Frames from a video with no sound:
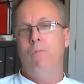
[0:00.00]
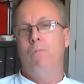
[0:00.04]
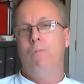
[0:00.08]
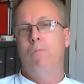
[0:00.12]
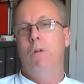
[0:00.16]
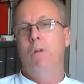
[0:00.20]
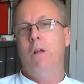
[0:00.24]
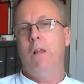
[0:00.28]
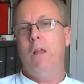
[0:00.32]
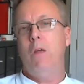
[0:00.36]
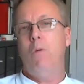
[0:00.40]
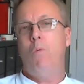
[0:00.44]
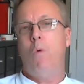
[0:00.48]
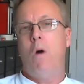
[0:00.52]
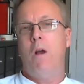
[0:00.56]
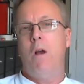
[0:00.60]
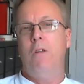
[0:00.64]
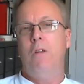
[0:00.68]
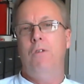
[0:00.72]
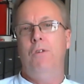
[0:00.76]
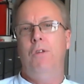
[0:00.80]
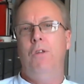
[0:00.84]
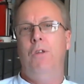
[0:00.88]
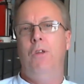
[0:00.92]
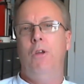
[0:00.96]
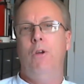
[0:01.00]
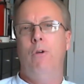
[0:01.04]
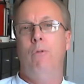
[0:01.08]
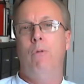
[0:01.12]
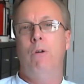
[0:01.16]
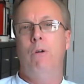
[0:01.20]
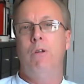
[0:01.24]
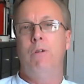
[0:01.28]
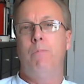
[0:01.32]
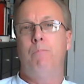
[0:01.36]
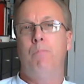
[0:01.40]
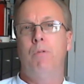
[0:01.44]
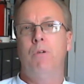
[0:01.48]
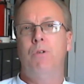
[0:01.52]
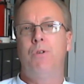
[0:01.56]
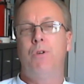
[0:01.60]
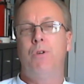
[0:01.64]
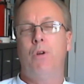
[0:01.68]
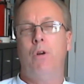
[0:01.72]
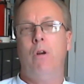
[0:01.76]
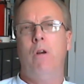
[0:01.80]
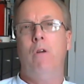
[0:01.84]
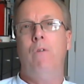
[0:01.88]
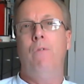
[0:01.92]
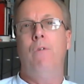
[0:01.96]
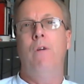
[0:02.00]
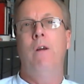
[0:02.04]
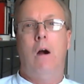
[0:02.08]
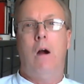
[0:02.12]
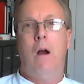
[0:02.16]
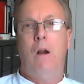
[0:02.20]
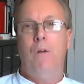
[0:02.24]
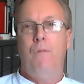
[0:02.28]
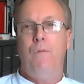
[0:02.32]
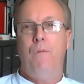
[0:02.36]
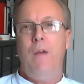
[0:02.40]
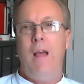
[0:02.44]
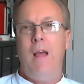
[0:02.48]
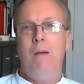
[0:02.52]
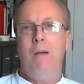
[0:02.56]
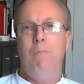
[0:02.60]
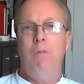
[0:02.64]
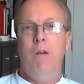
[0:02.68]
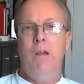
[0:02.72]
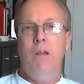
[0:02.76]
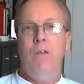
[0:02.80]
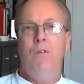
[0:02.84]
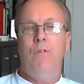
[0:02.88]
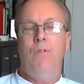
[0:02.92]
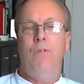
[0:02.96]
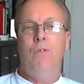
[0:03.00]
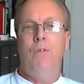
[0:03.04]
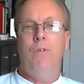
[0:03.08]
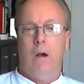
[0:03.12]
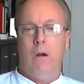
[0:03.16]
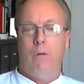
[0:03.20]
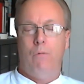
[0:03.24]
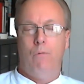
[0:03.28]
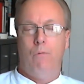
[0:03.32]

really wanted to do was preserve our family's